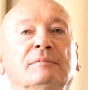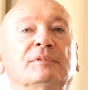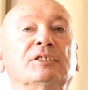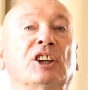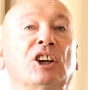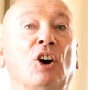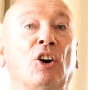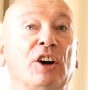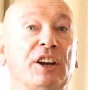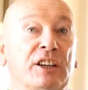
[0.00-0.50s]

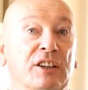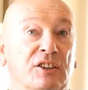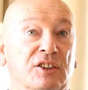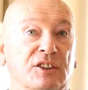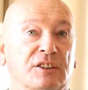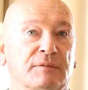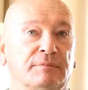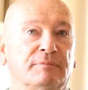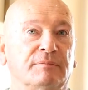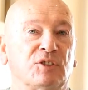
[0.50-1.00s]
the
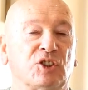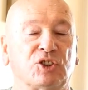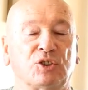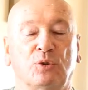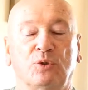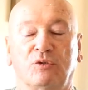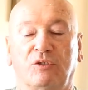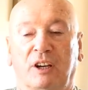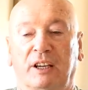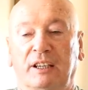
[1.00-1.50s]
eyes,
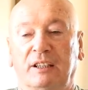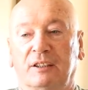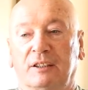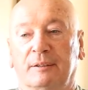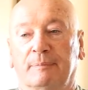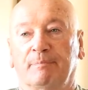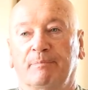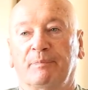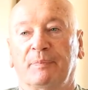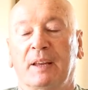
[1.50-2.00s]
sore
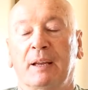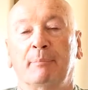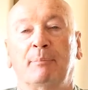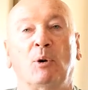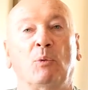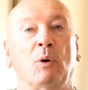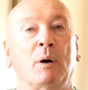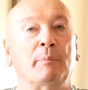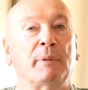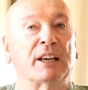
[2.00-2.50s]
eyes.
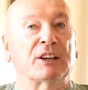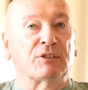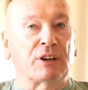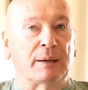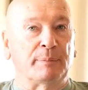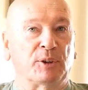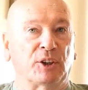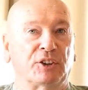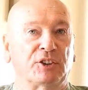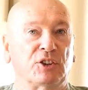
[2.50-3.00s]
But what my
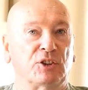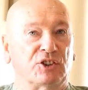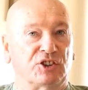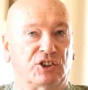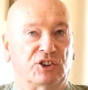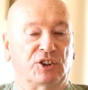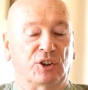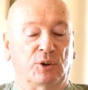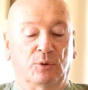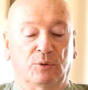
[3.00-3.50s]
grandmother used
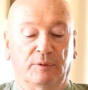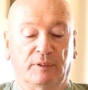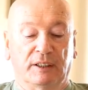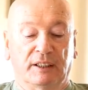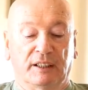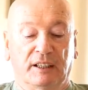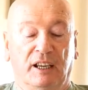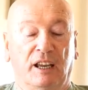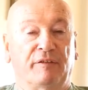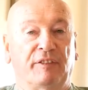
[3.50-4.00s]
to do
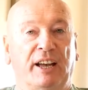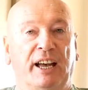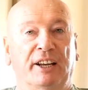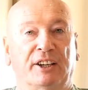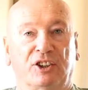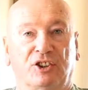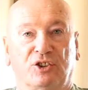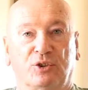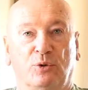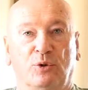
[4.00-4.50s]
if I
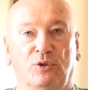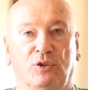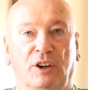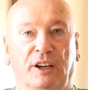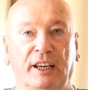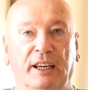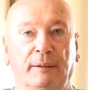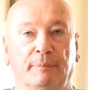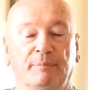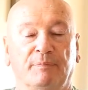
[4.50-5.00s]
had a sore
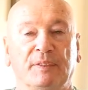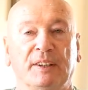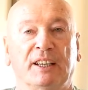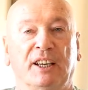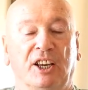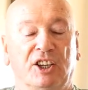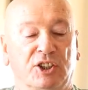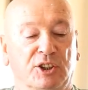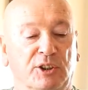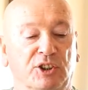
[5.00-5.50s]
eye
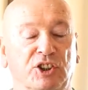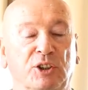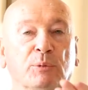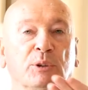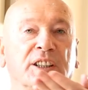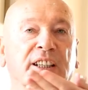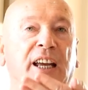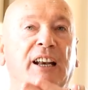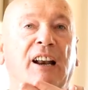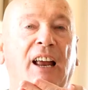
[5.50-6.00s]
is she
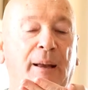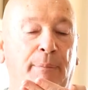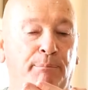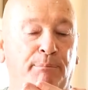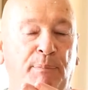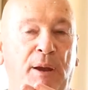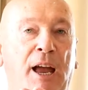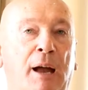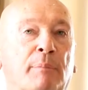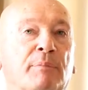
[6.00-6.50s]
would get a
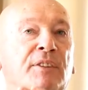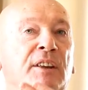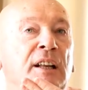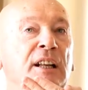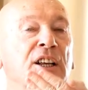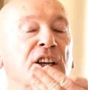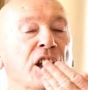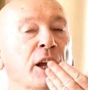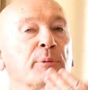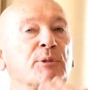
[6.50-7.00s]
pan.
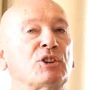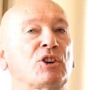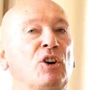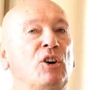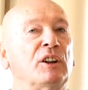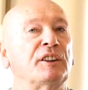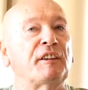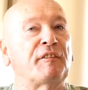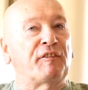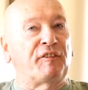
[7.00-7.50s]
it was
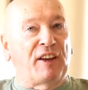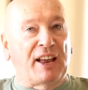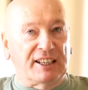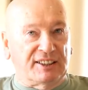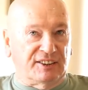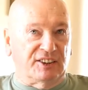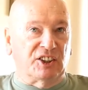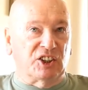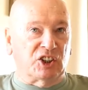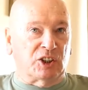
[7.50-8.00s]
called the
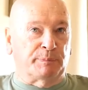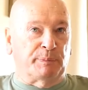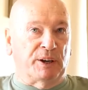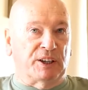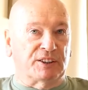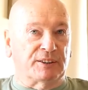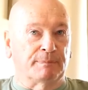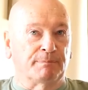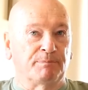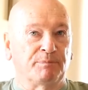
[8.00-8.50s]
fasting
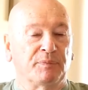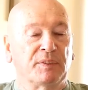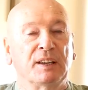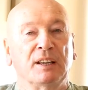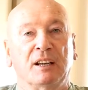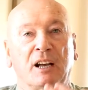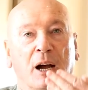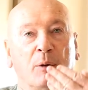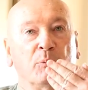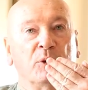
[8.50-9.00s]
spit.
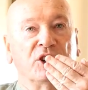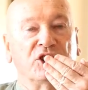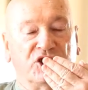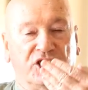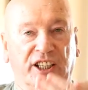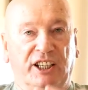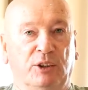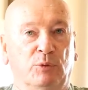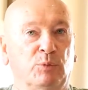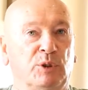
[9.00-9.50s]
And when,
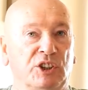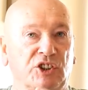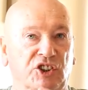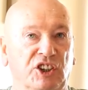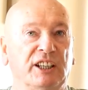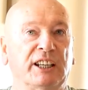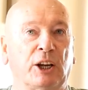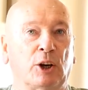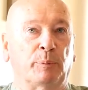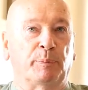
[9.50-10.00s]
she, when
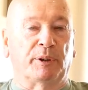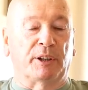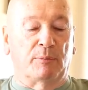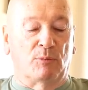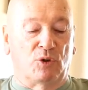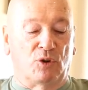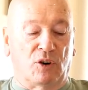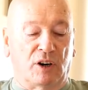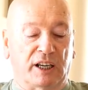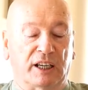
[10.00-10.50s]
she'd get up in the
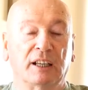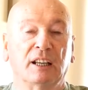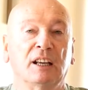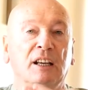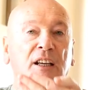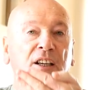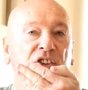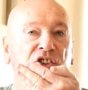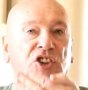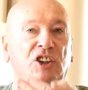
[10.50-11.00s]
morning,
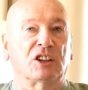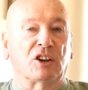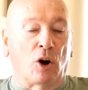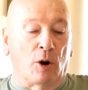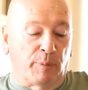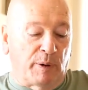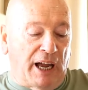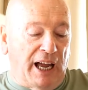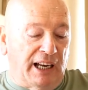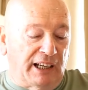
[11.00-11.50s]
she'd
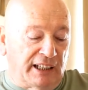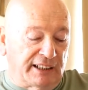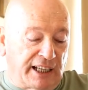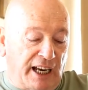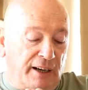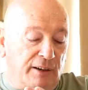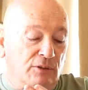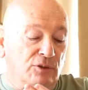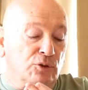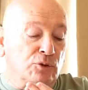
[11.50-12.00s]
cup her hand like
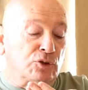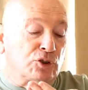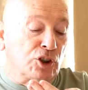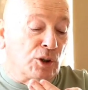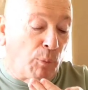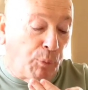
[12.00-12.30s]
that and